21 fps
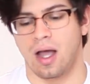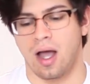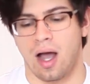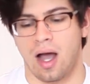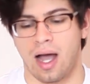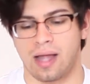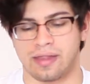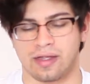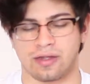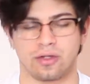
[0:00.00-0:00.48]

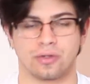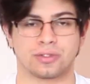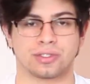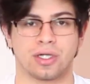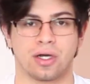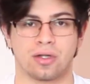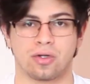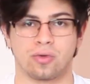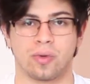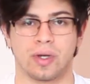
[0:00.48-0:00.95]
I think those
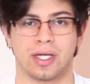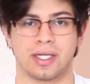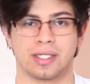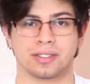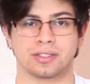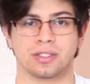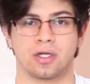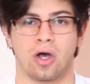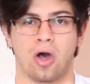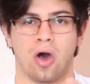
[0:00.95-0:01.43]

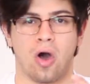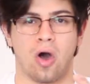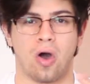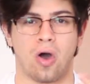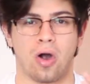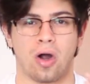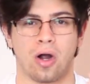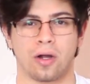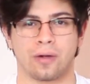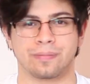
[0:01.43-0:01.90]
colorways
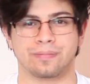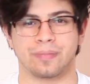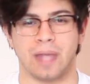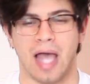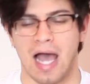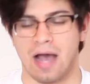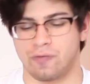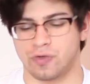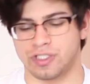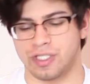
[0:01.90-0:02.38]
are
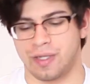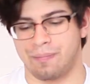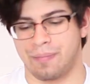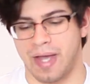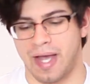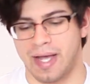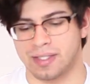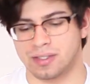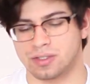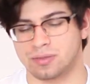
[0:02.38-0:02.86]
average at
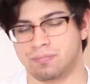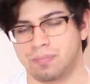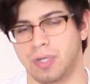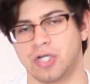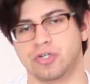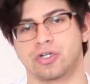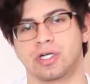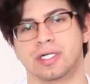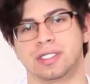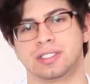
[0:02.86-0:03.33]
best,
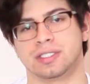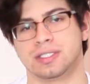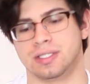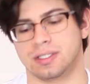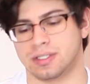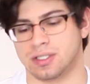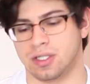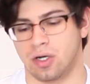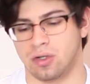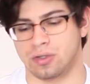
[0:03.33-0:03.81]
but you're going to see
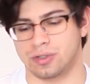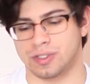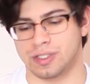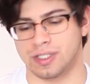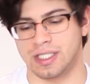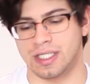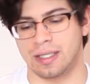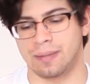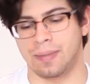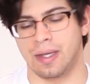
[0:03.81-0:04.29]
this color
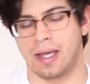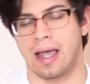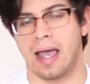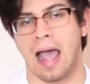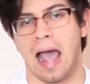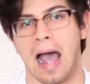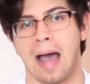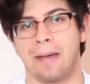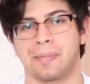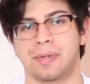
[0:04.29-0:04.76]
scheme
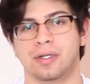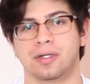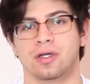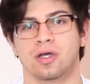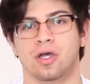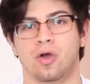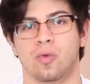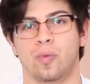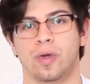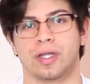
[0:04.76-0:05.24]
happen
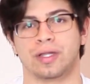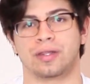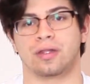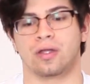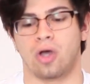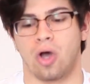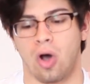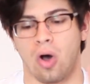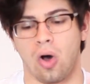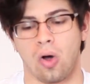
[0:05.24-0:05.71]
with
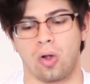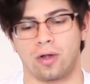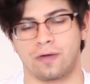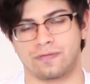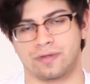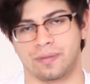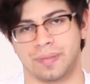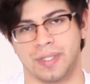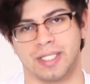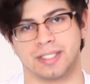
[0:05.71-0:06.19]
all
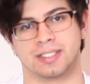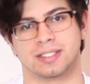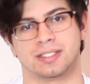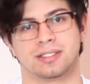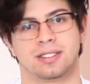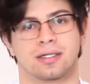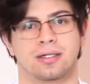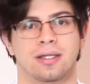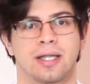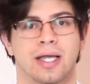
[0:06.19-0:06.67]
of the pieces in
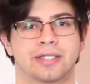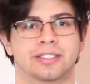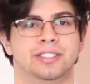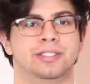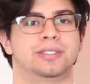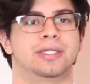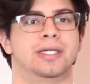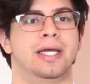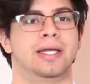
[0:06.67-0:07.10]
the collection.